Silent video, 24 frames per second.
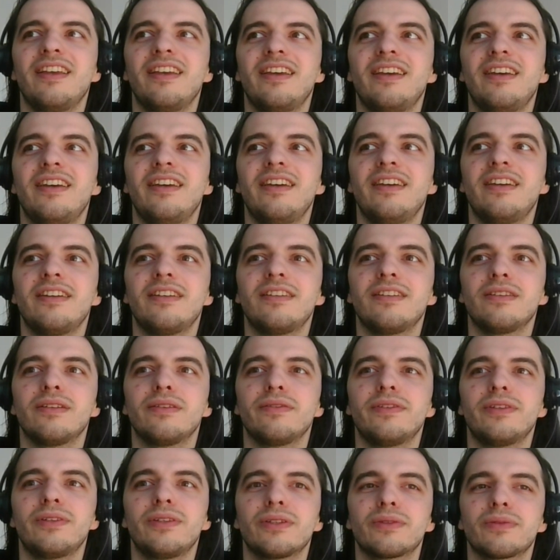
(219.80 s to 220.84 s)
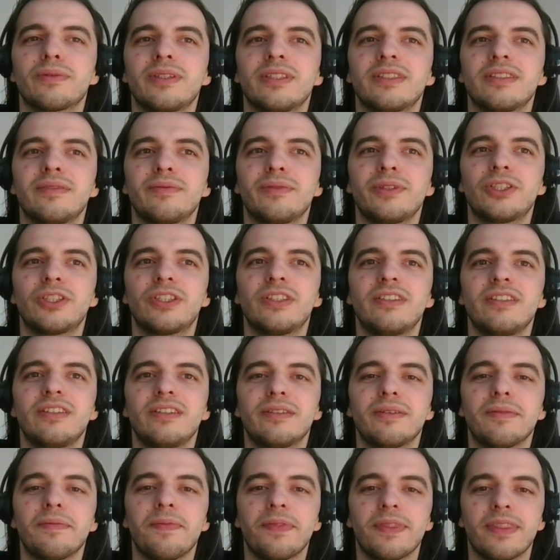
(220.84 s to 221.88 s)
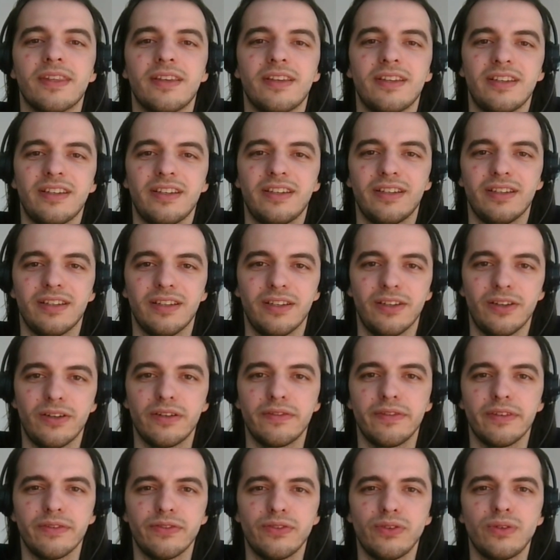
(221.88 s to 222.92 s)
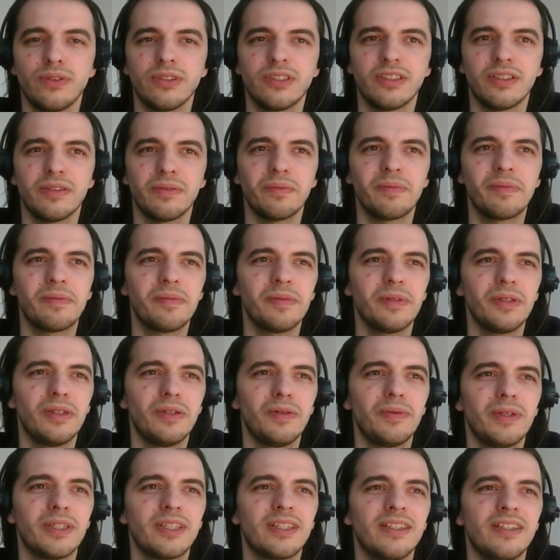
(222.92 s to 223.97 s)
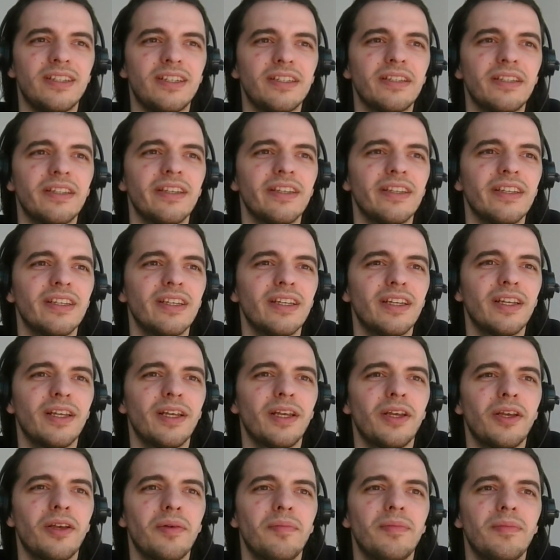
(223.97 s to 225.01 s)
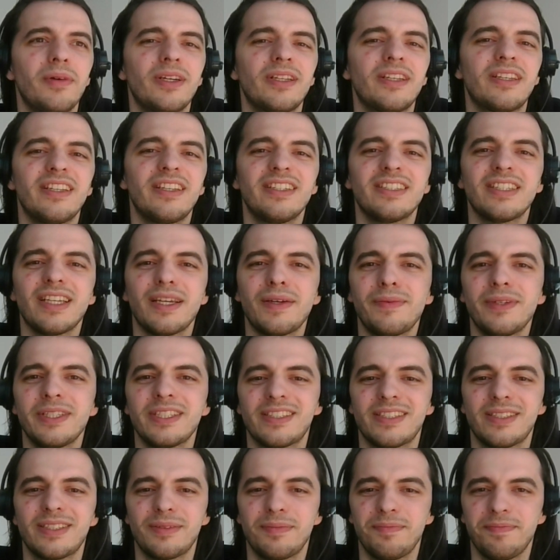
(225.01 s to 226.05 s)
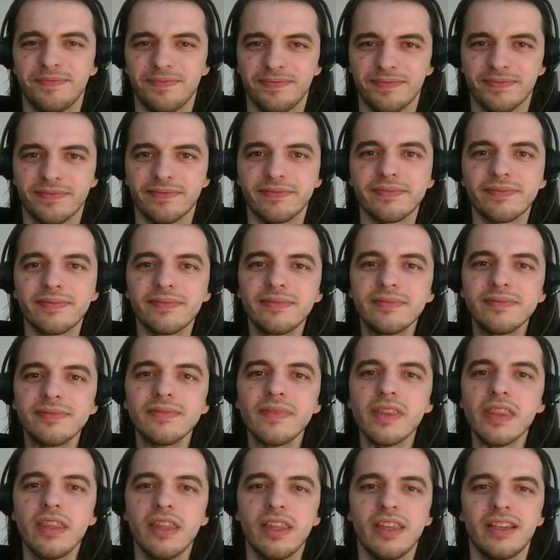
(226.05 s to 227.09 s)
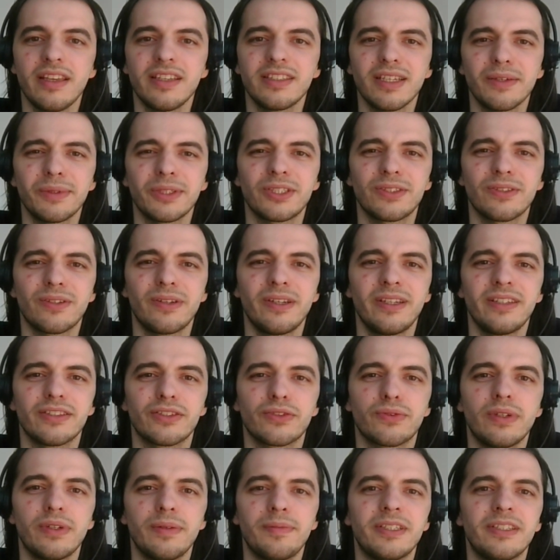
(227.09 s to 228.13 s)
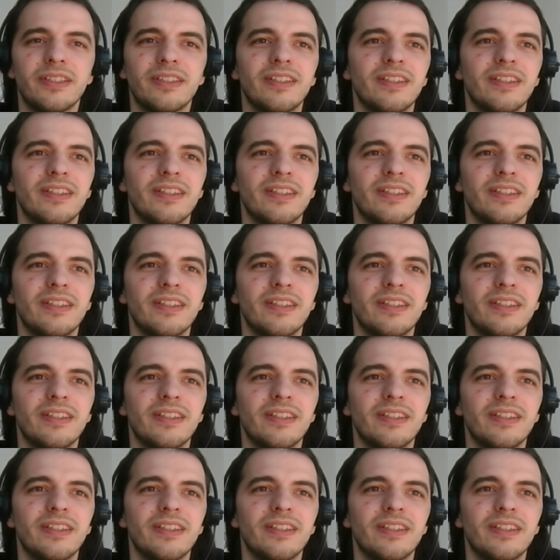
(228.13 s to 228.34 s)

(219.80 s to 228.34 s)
and the various ways in which the narrative unfolds and whatnot. But as I was starting to script it,